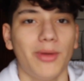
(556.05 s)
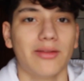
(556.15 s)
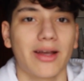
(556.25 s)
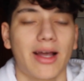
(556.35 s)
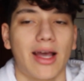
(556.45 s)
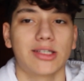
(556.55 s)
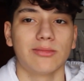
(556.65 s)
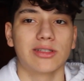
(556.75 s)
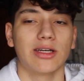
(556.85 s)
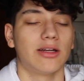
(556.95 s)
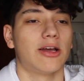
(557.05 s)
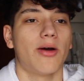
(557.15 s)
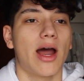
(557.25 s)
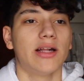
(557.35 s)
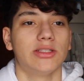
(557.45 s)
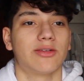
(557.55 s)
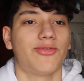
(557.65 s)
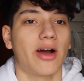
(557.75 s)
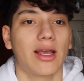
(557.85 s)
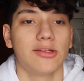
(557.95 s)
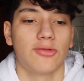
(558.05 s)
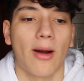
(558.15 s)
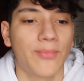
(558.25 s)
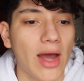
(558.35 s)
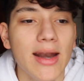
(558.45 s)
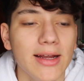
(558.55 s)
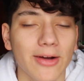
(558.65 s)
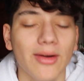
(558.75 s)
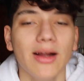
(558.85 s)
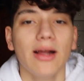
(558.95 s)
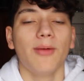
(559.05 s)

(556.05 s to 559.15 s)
I mean, like, I guess I'm just gonna go ahead and just fucking drop dead here.